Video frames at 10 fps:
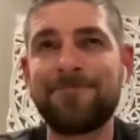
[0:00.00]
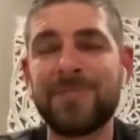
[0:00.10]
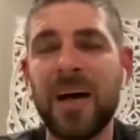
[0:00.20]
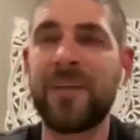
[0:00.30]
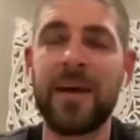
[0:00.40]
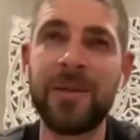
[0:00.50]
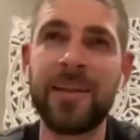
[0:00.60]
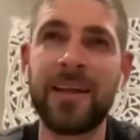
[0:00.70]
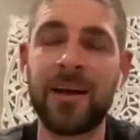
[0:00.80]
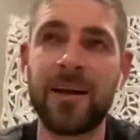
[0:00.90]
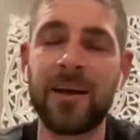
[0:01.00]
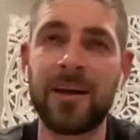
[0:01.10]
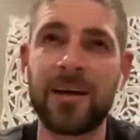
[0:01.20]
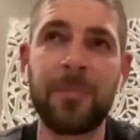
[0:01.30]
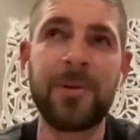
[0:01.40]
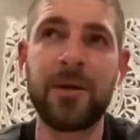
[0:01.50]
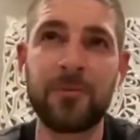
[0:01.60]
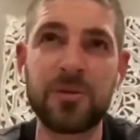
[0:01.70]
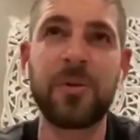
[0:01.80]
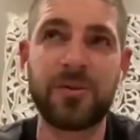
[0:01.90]
A company that
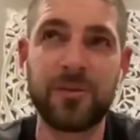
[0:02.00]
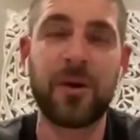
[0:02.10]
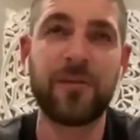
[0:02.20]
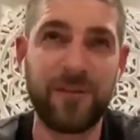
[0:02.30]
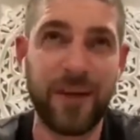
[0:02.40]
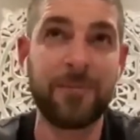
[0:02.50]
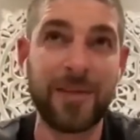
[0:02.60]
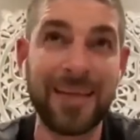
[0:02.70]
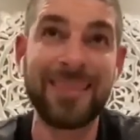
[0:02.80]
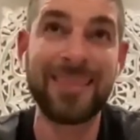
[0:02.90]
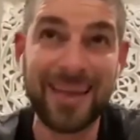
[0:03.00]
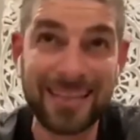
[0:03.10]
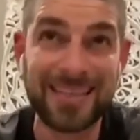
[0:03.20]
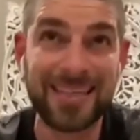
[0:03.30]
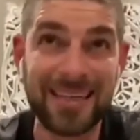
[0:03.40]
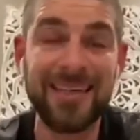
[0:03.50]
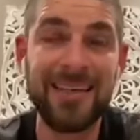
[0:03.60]
was built around family and legacy,